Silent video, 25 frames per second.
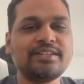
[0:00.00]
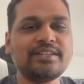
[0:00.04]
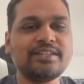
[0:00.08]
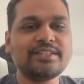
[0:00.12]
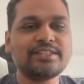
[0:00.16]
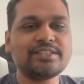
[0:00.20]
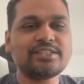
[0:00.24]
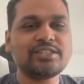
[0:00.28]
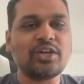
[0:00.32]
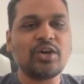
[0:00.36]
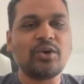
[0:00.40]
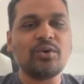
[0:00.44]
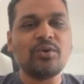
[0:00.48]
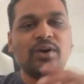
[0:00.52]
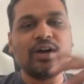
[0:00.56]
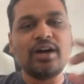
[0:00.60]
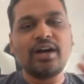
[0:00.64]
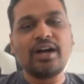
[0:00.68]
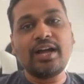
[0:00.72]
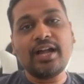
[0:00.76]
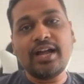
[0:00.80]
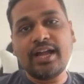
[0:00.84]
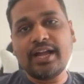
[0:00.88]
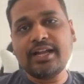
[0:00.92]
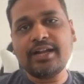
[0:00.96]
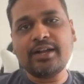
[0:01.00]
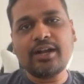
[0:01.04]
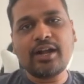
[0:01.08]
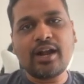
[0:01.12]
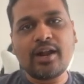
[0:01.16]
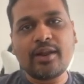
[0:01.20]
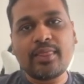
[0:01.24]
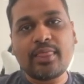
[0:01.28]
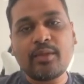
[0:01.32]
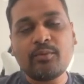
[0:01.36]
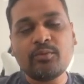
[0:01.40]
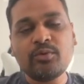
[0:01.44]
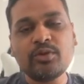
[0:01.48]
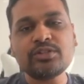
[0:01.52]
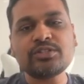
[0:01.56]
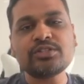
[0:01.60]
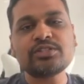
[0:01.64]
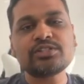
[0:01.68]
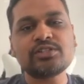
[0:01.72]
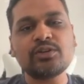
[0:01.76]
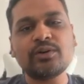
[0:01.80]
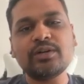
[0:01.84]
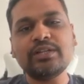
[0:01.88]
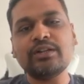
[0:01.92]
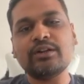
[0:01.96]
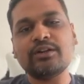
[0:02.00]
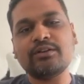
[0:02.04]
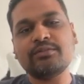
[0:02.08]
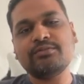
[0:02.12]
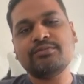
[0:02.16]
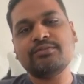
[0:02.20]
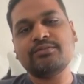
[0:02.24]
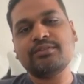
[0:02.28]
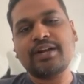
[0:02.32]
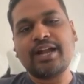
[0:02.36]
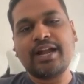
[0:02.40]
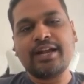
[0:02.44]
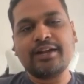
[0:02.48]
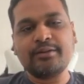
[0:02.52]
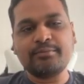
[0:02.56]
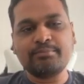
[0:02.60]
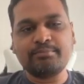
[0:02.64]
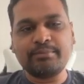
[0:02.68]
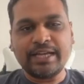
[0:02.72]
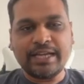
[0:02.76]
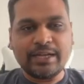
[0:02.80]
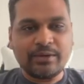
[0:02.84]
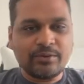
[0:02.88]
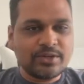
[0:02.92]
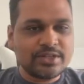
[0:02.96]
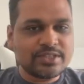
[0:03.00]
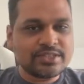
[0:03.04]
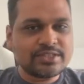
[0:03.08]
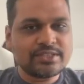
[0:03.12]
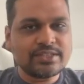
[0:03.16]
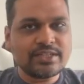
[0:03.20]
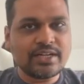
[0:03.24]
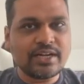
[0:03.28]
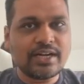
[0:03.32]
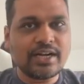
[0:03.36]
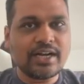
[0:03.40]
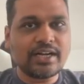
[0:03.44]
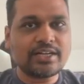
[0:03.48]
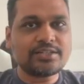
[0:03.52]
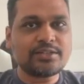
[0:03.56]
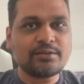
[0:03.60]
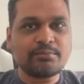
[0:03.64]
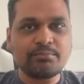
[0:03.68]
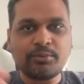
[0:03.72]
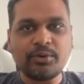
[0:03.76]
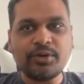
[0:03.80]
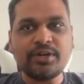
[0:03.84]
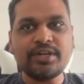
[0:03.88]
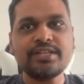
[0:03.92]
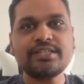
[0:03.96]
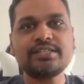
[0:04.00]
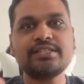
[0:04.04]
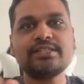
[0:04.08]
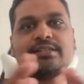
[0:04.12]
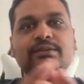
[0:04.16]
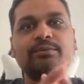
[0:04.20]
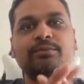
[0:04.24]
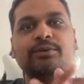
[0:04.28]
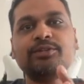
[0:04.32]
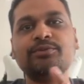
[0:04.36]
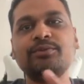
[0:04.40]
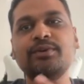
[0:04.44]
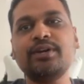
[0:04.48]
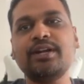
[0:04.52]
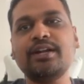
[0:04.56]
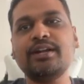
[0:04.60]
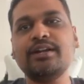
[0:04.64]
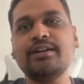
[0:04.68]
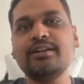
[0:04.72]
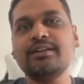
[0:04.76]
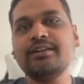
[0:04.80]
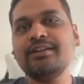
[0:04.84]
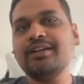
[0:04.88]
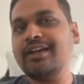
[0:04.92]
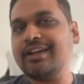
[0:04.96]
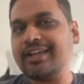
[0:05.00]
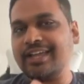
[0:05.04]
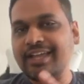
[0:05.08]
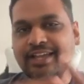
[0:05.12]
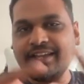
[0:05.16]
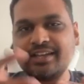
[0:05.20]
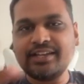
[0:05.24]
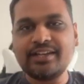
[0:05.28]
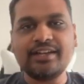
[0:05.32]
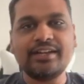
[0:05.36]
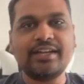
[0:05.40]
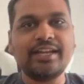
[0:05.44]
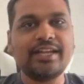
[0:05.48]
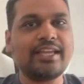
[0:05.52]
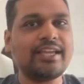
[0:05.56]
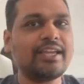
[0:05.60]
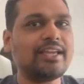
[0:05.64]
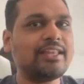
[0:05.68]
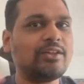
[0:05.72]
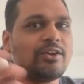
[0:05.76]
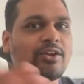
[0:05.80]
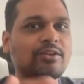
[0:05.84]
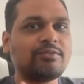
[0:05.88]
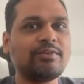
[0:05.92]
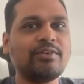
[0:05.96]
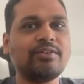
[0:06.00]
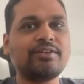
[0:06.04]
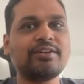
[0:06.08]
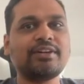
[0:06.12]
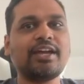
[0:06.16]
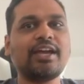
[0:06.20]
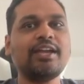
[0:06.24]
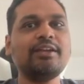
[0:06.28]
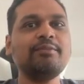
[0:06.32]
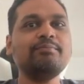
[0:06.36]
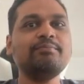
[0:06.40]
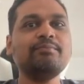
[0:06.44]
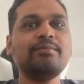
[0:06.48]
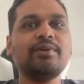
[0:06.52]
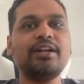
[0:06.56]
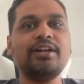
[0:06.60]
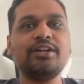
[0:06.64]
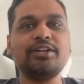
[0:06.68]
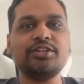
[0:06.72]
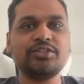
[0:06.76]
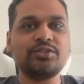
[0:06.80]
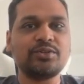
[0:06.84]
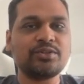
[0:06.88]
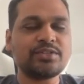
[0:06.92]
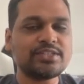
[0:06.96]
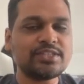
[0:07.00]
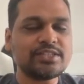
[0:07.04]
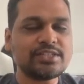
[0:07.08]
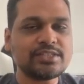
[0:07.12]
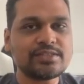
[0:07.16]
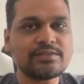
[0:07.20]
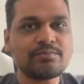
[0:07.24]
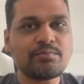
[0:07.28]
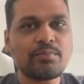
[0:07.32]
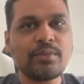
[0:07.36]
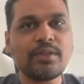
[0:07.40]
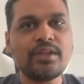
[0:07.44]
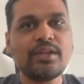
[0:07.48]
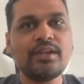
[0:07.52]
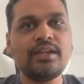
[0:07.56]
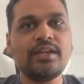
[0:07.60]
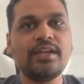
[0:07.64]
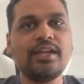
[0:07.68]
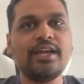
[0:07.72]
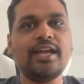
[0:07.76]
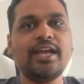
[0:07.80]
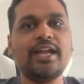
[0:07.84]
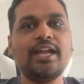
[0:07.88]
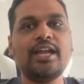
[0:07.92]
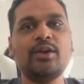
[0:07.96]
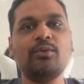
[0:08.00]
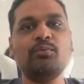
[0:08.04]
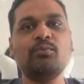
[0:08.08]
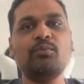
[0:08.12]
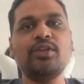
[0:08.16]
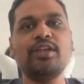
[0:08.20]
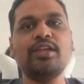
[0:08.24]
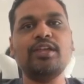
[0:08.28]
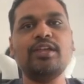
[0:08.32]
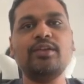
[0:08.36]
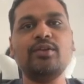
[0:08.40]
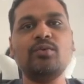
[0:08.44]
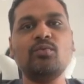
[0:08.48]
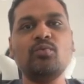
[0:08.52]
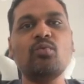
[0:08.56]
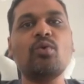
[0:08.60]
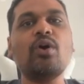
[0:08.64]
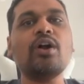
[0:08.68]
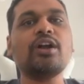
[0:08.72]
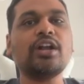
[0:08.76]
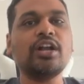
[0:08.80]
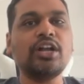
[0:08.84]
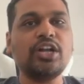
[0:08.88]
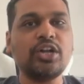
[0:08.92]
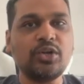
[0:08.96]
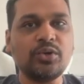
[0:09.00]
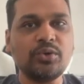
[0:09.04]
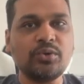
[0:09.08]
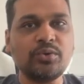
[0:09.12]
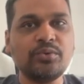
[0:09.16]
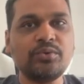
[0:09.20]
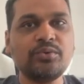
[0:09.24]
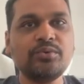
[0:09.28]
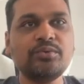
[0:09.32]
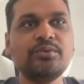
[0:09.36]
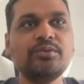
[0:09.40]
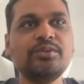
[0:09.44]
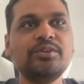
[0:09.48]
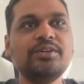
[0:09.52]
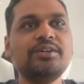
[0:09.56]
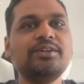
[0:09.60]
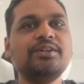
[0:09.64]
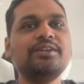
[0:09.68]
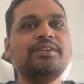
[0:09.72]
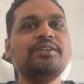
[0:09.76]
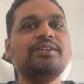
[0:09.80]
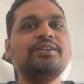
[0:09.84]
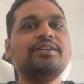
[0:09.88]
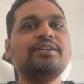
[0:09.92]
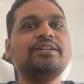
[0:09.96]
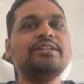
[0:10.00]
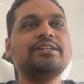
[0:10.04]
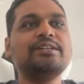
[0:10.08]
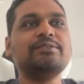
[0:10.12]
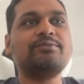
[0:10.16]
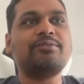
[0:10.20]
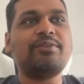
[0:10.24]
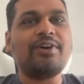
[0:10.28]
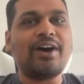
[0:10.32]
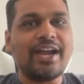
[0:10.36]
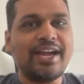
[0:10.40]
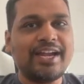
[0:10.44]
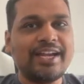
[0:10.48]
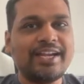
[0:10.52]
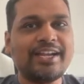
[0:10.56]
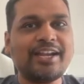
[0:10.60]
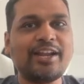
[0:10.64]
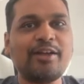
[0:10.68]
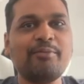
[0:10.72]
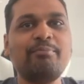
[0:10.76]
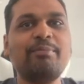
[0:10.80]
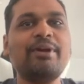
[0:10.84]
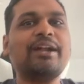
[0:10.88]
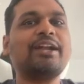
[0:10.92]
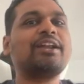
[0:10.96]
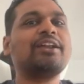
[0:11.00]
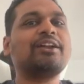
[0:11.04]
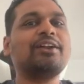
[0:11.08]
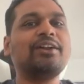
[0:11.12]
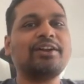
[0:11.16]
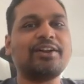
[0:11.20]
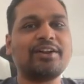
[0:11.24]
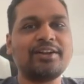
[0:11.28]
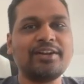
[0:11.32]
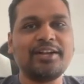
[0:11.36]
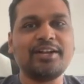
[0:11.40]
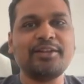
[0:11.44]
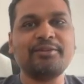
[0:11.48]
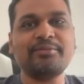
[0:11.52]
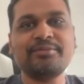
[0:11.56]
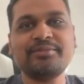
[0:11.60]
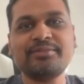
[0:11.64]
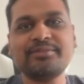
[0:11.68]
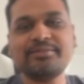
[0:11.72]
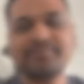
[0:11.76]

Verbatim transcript: So, uh, and we also saw a lot of random failures at some points, which were again taking a lot of our time and resources, and we wanted to find a better alternative.